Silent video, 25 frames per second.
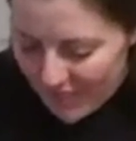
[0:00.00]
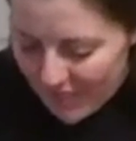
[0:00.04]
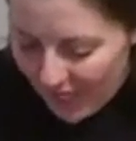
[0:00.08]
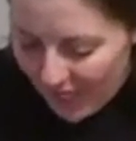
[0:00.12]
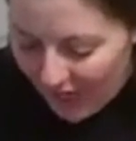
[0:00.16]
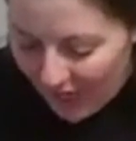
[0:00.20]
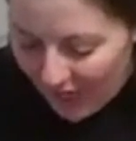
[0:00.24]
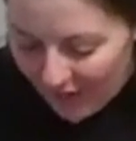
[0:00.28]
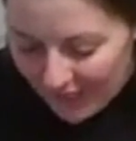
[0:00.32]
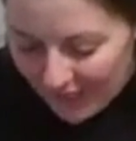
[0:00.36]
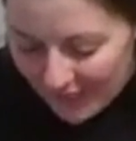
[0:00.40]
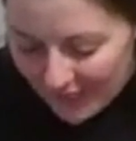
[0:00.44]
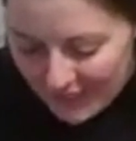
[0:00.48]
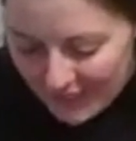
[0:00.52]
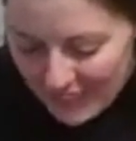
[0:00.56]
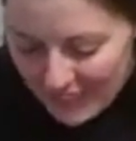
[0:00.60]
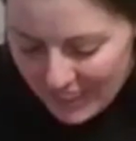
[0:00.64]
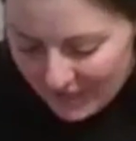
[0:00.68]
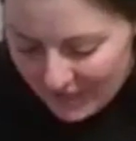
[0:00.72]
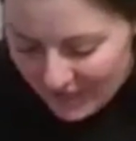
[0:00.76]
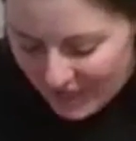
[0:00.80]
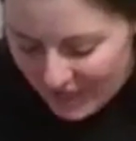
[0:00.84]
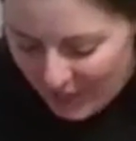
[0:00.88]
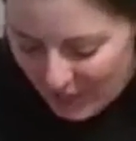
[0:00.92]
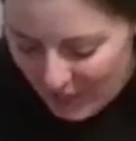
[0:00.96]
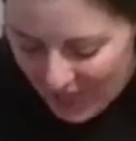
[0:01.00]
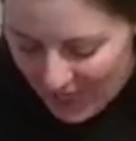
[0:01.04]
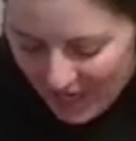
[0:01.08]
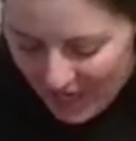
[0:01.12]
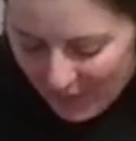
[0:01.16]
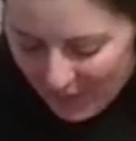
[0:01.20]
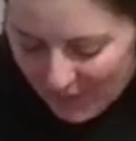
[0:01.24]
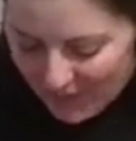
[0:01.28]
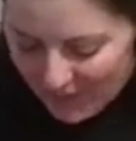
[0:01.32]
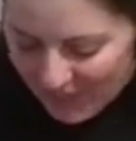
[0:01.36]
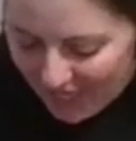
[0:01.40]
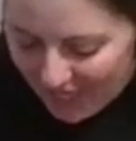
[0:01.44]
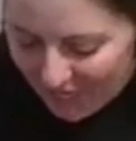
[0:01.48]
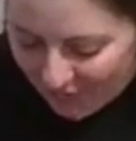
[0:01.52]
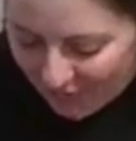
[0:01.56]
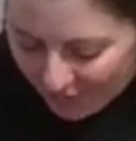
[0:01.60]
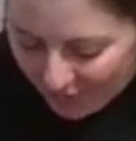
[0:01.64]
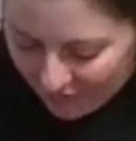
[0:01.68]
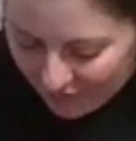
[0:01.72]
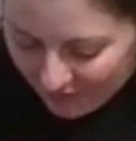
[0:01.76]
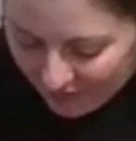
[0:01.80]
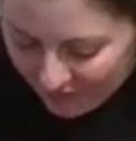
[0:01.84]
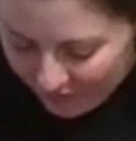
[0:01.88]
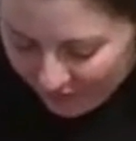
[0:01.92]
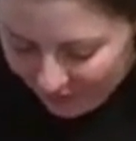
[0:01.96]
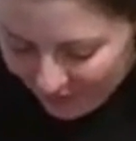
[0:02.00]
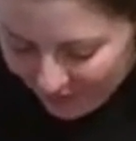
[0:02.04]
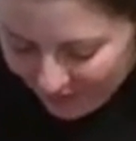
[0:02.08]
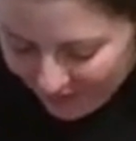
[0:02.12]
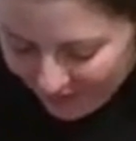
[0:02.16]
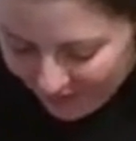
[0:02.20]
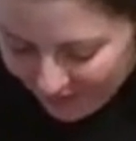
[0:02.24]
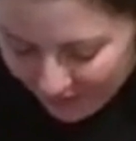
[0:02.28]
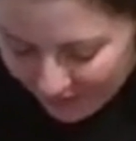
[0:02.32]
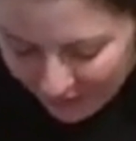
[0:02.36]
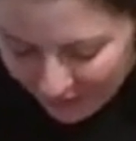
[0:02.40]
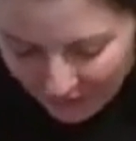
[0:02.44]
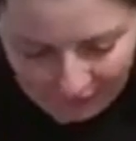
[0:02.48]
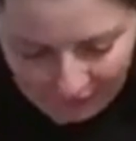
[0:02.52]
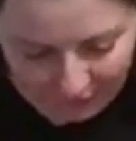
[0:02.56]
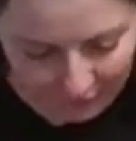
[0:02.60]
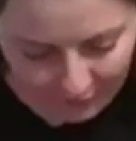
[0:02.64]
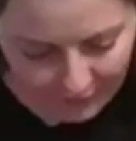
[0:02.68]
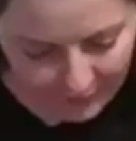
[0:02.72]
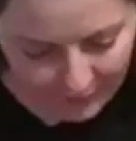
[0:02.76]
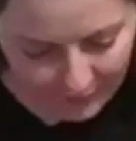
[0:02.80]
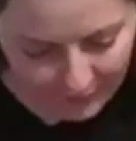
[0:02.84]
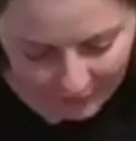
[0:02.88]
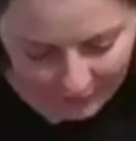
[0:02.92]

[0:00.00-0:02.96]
All right, so now we have our little kiddo,